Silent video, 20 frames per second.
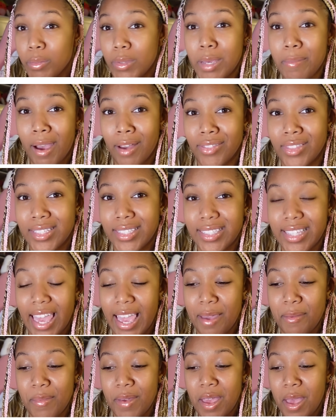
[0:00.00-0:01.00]
me about this
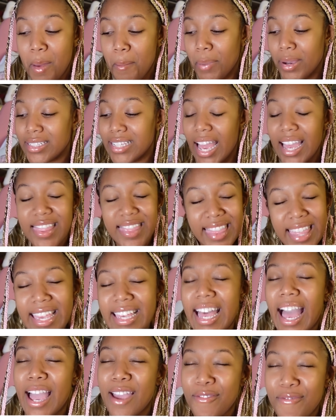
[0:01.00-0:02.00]
game, because I
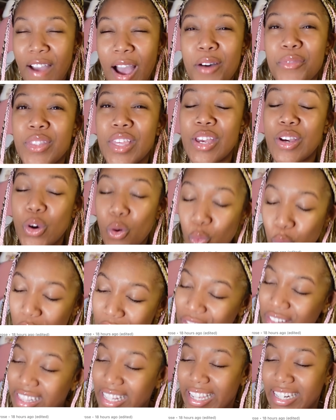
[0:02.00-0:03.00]
think I found the
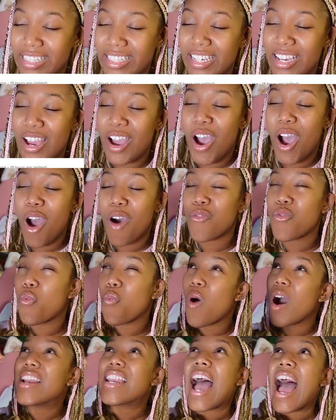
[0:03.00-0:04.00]
equivalent of
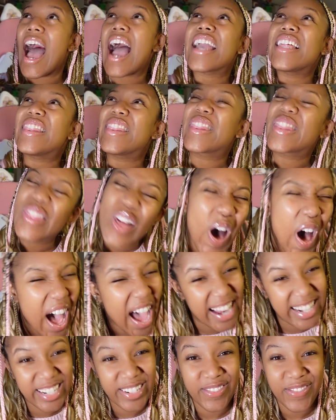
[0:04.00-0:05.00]
what I
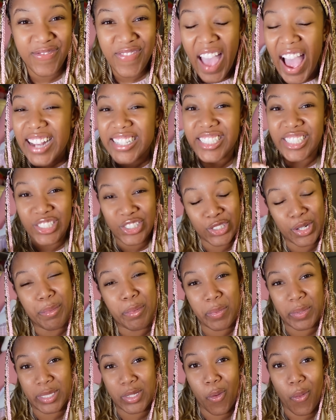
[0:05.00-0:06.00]
thought Fashion Dreamer
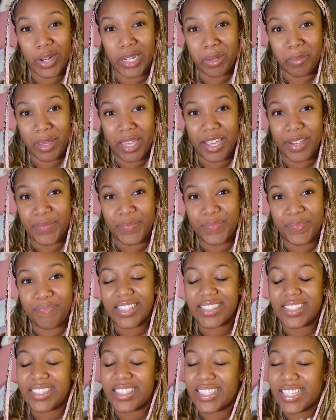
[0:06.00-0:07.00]
was going to be.
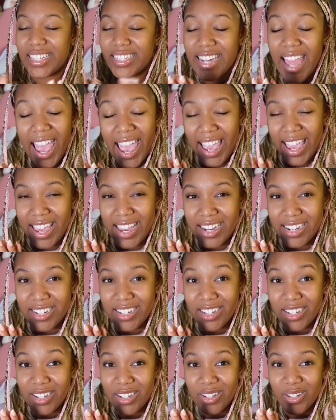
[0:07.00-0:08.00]
Today,
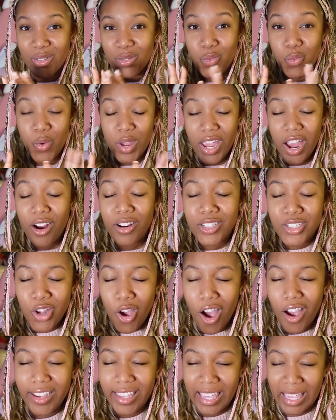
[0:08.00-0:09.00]
we are
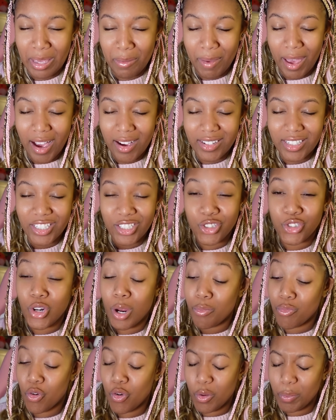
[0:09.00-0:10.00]
talking about,
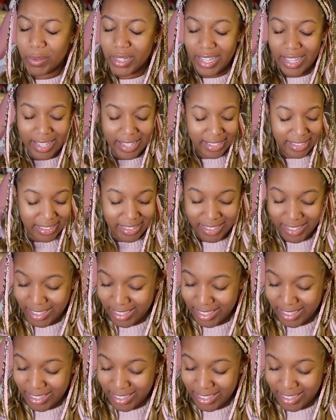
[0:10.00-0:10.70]
drumroll please,